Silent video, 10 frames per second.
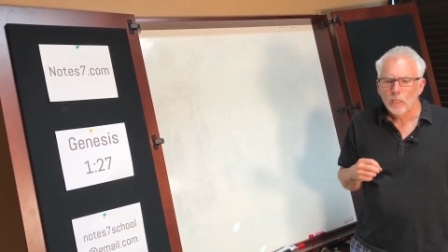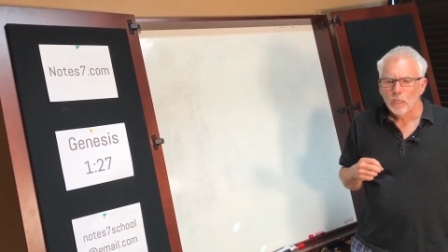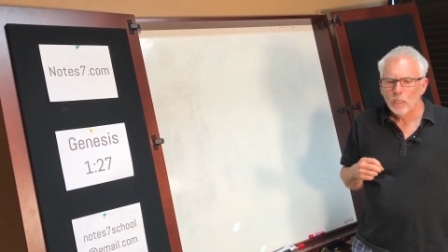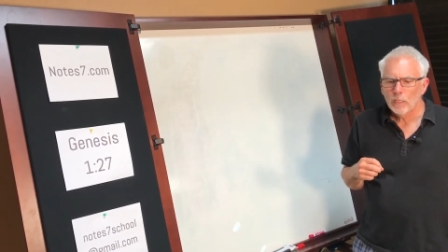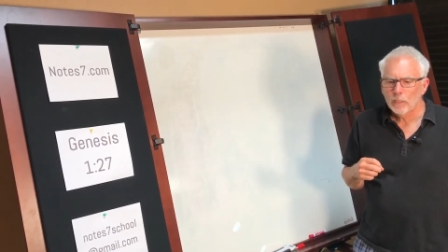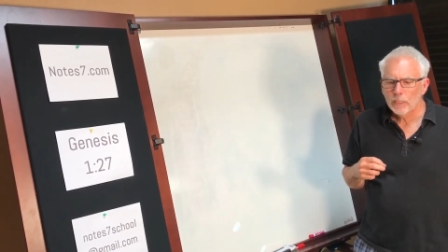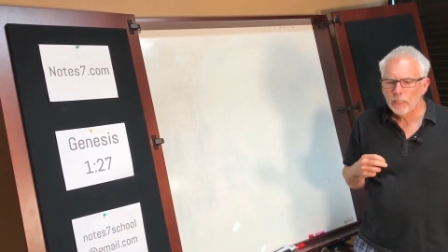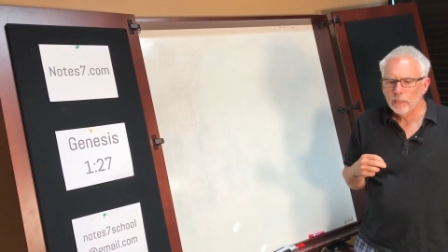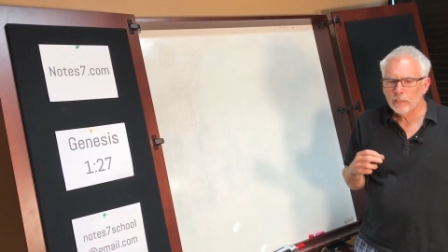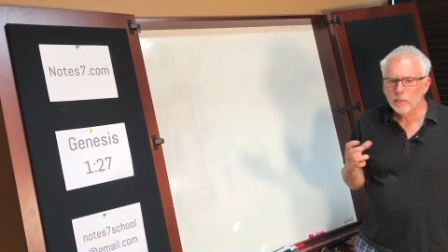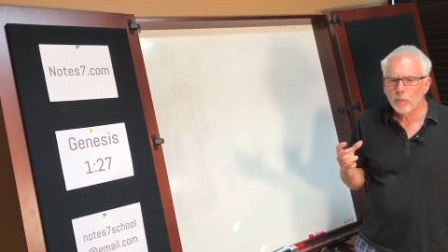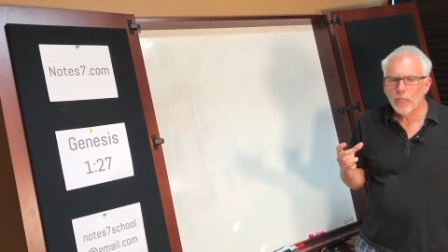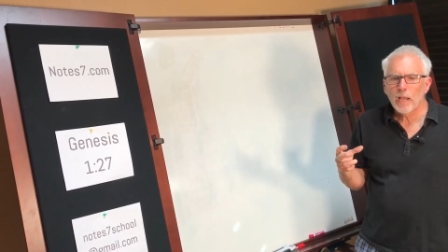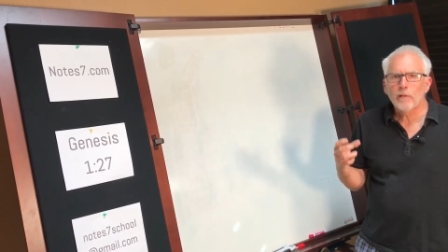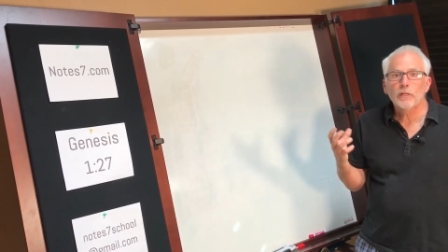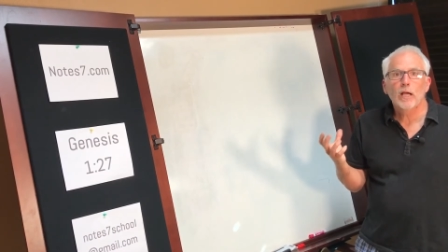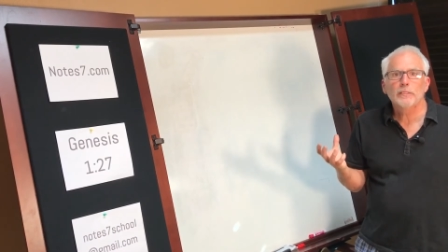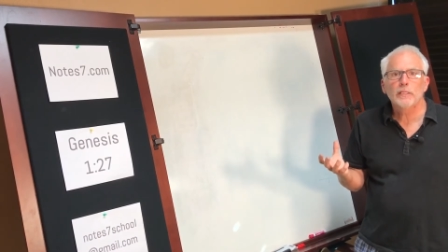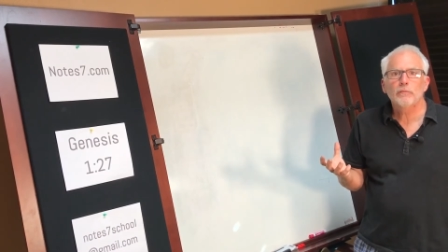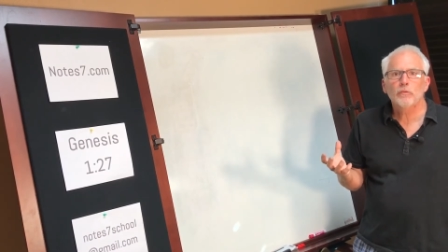uh, anything we have an
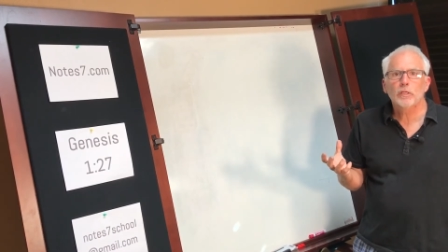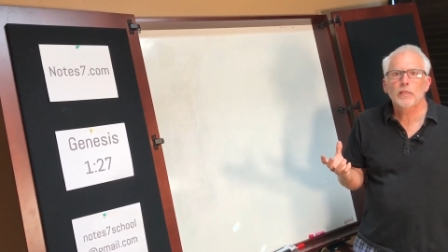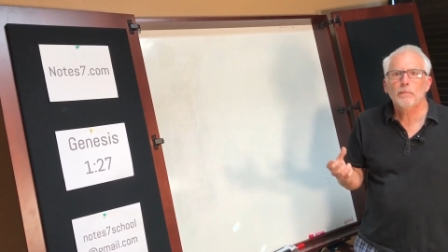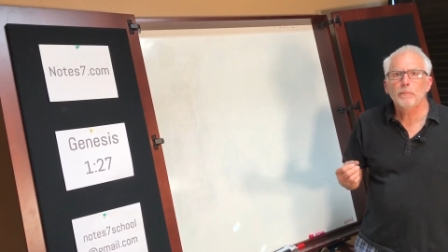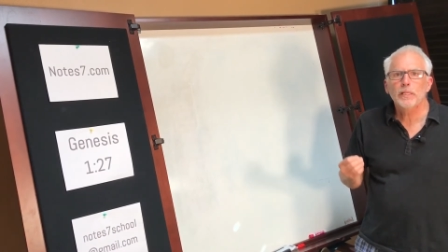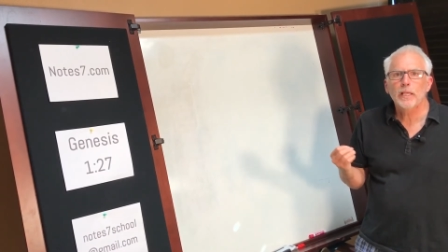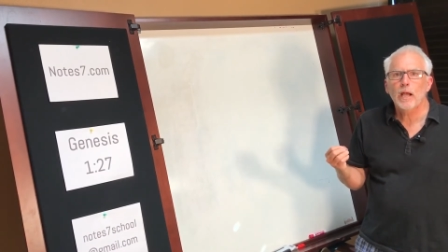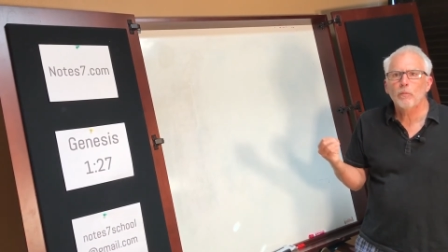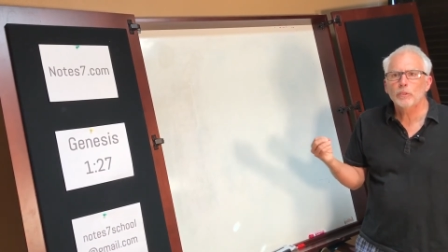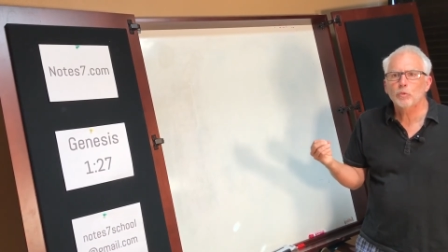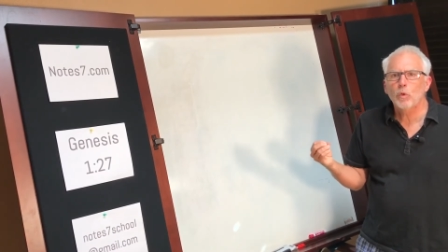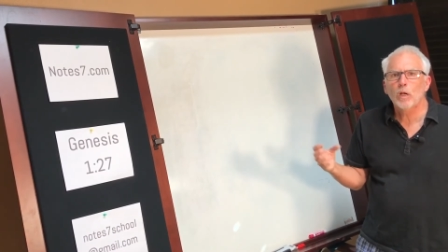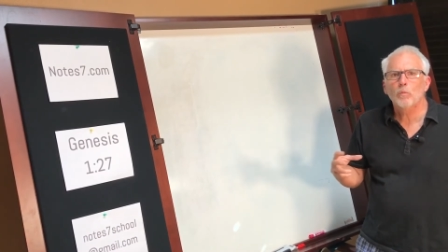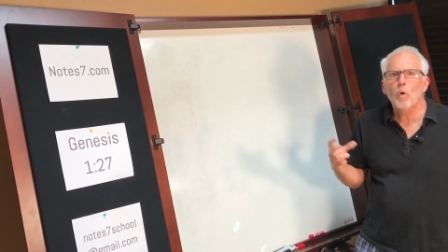idea for a company, how it's run,